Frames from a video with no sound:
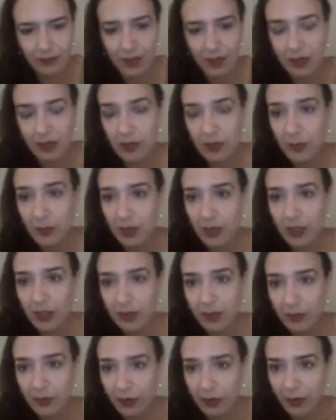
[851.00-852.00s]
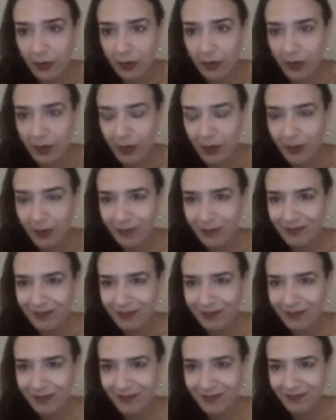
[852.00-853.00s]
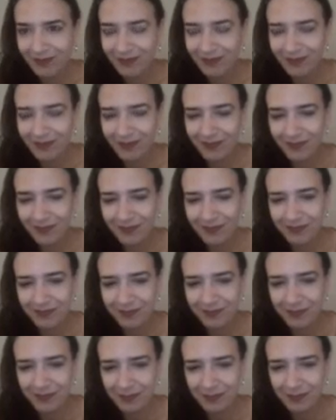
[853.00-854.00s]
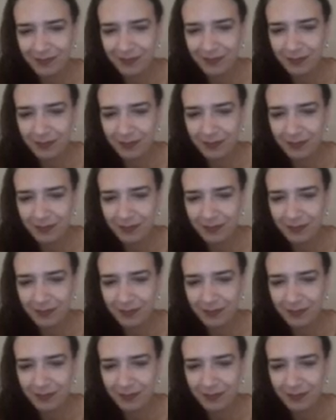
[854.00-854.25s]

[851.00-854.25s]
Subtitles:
No words are spoken by the person on screen.